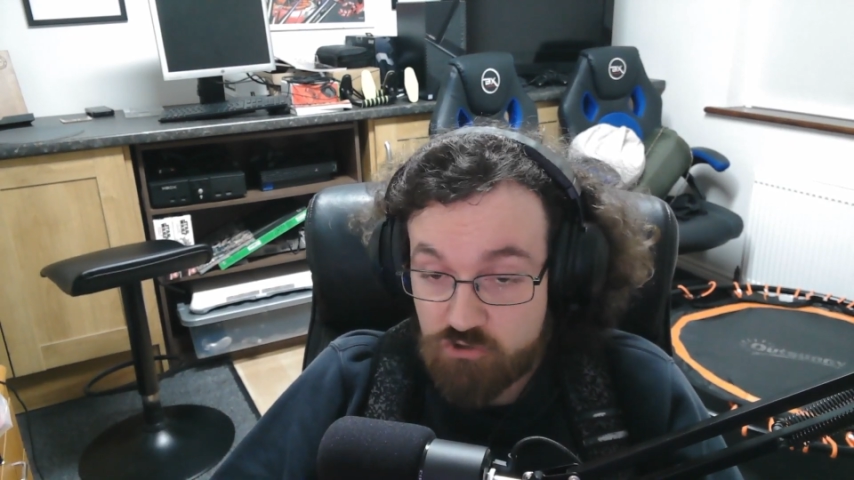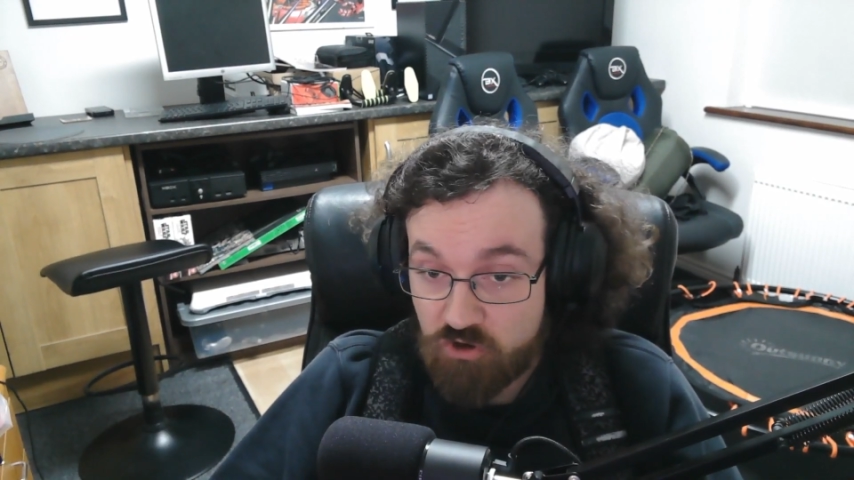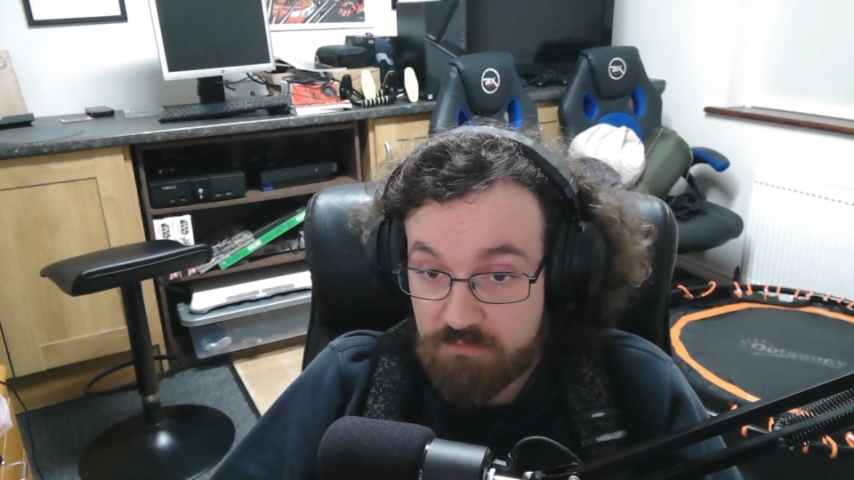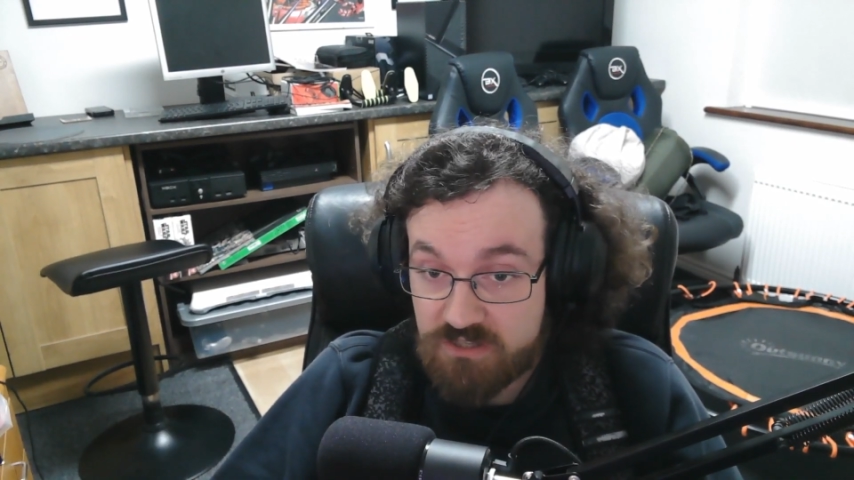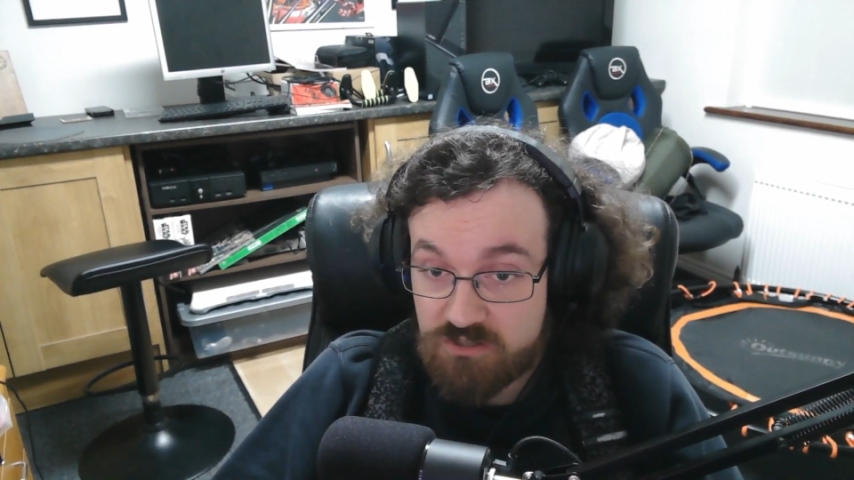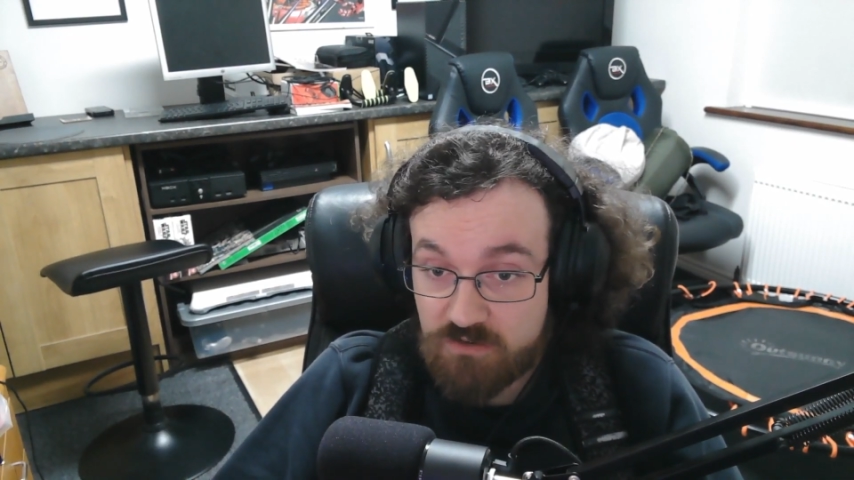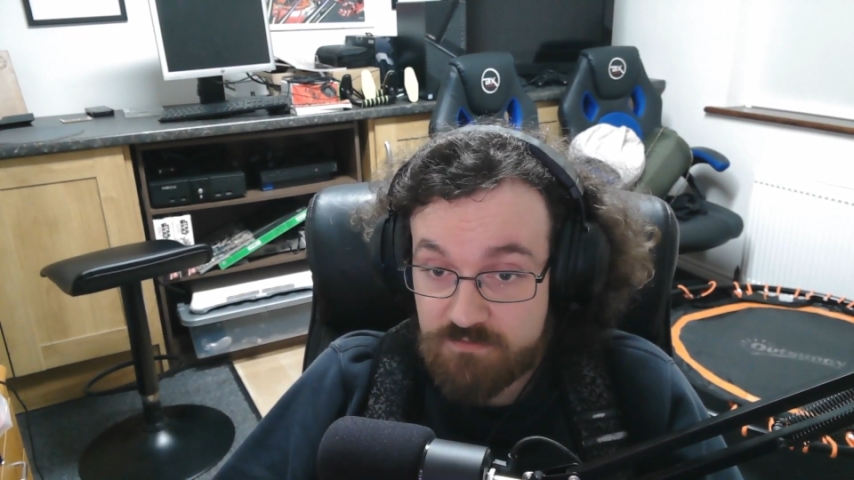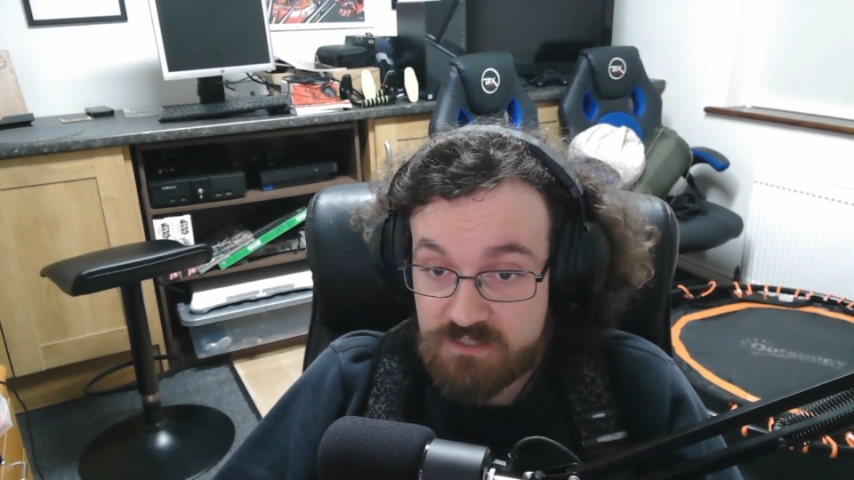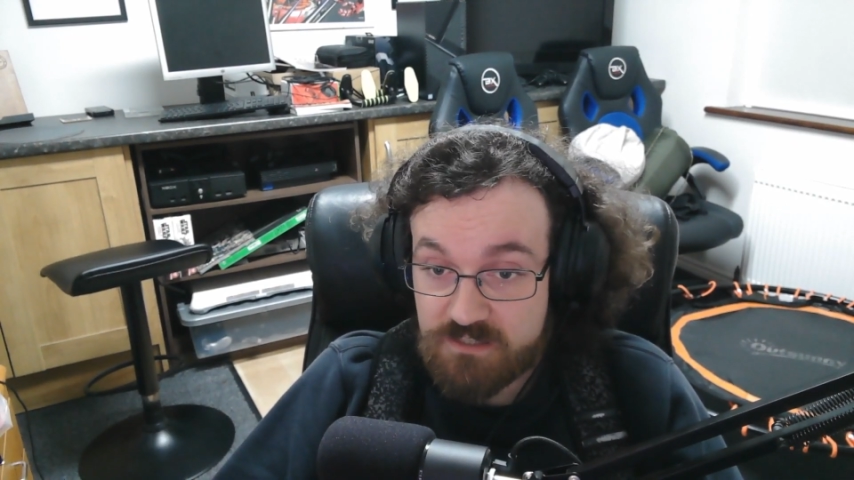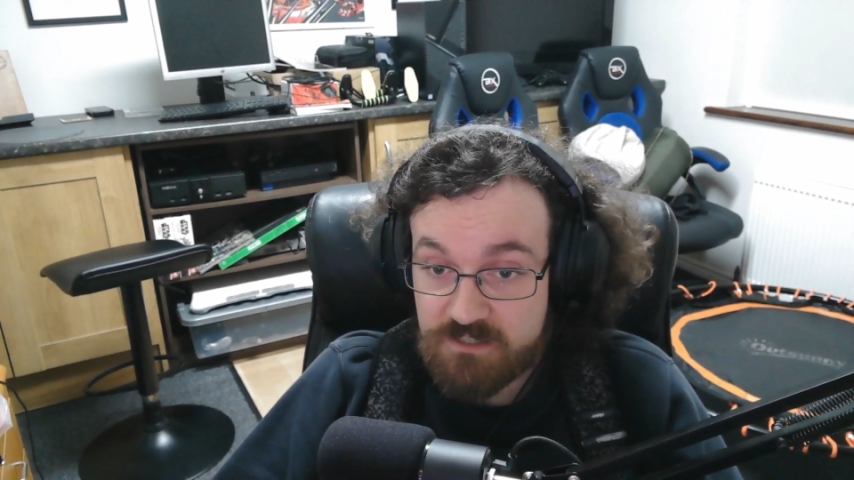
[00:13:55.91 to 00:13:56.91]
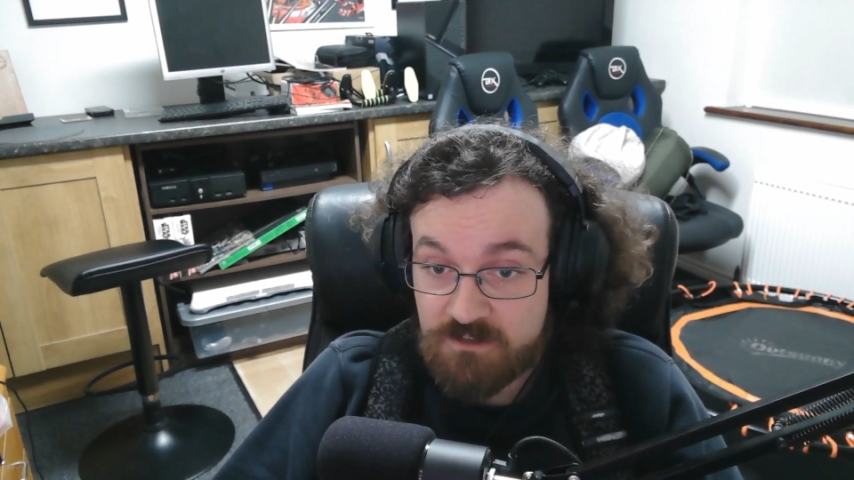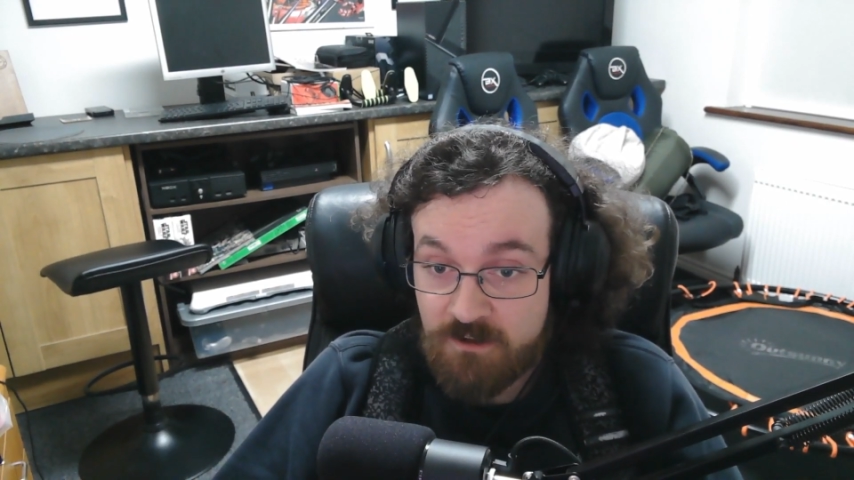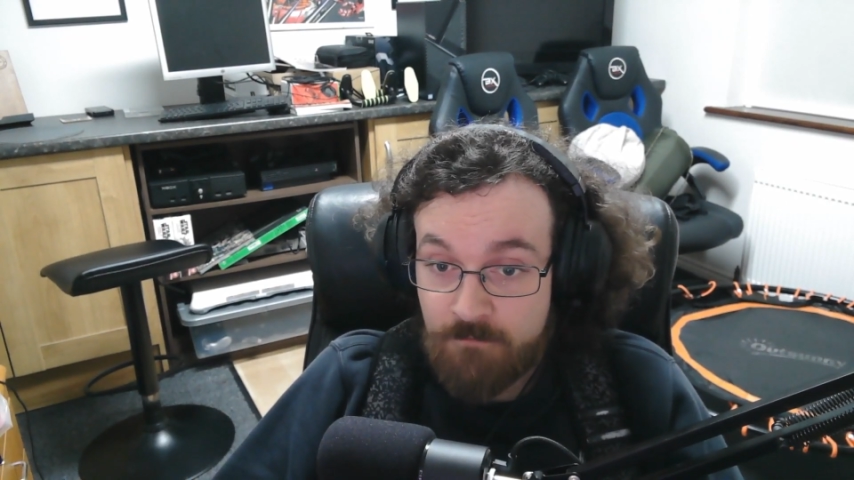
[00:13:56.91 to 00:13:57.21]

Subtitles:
streaming services,